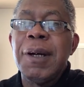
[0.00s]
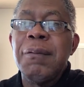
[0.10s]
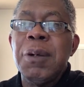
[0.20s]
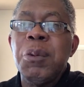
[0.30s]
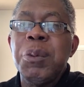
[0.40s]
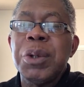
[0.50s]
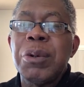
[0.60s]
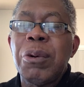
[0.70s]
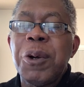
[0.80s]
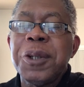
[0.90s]
When we
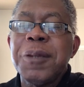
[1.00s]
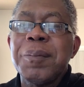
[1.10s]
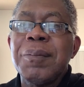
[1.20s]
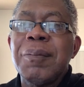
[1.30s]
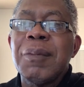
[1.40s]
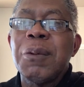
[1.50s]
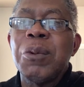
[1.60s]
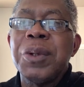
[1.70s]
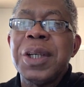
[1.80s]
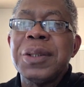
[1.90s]
record it, we'll
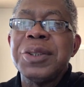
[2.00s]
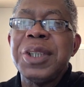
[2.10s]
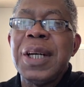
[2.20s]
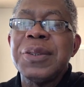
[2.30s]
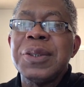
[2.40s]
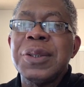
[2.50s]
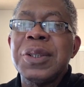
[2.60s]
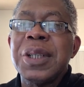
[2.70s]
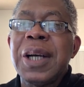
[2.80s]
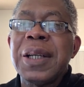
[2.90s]
get a chance to
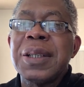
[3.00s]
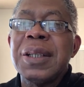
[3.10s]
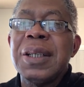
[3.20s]
look at it